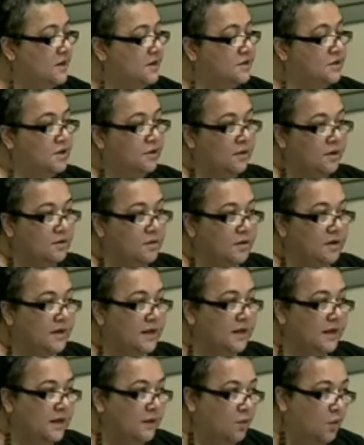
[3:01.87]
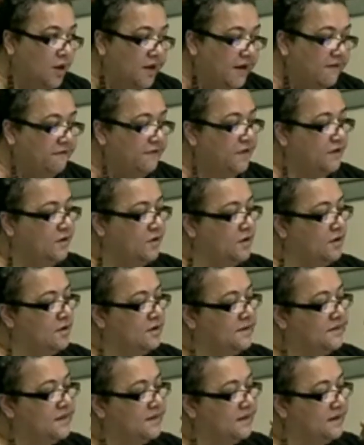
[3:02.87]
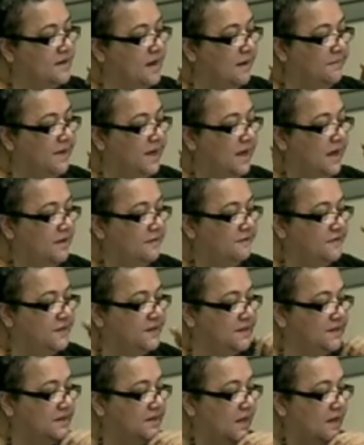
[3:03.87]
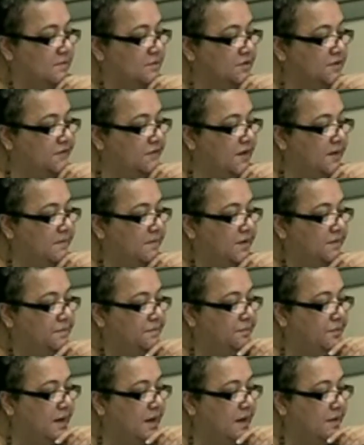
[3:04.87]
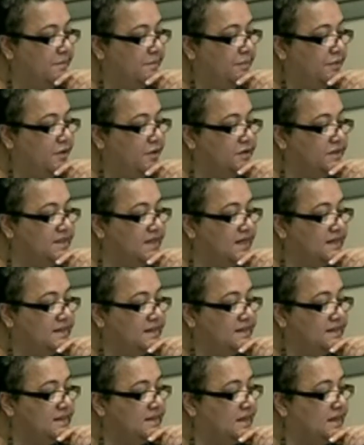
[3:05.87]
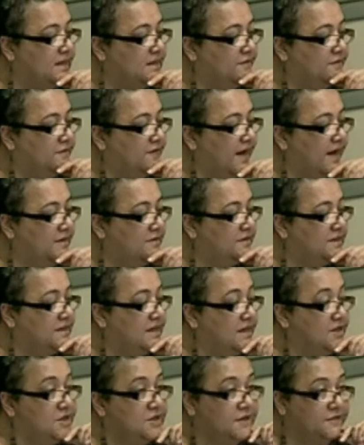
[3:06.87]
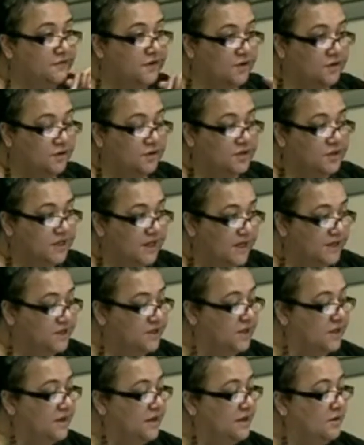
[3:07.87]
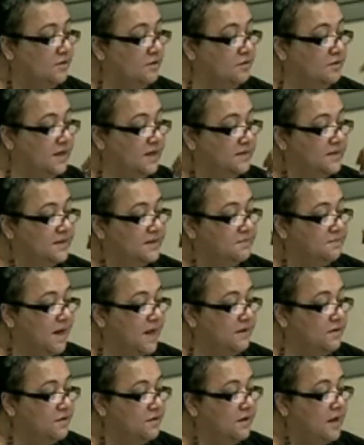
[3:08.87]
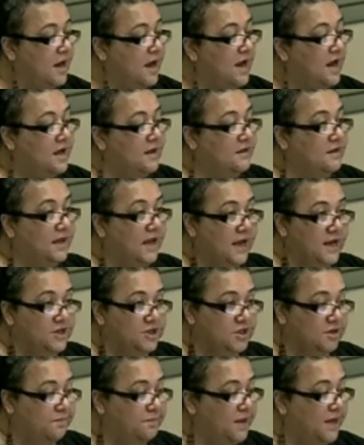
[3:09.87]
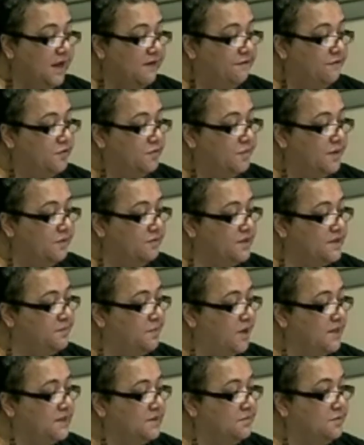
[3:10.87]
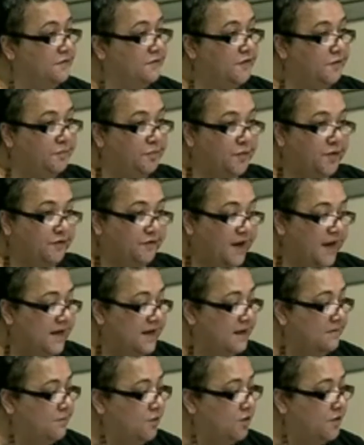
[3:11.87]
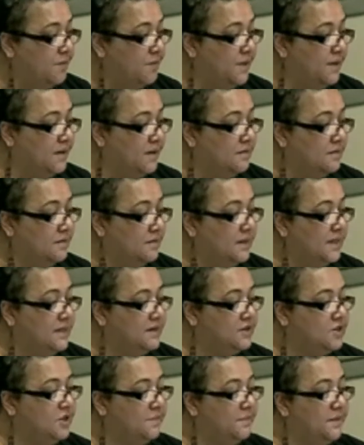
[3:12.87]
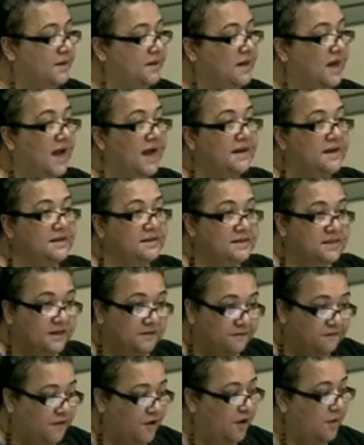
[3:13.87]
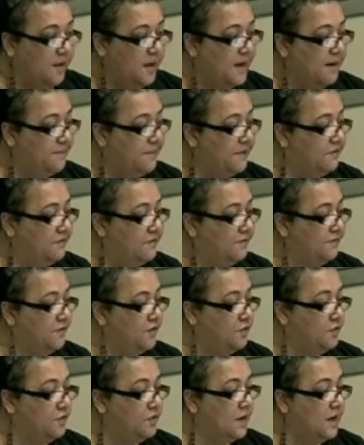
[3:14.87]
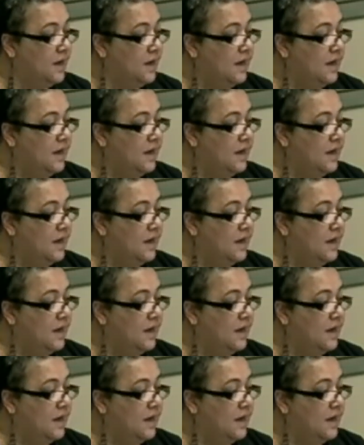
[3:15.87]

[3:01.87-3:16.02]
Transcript: So accordingly, whatever the goals that are coming out of the sustainable development process is still in the final stages of negotiation, including this month. The HLPF will be responsible for providing both political leadership and guidance and following up and review.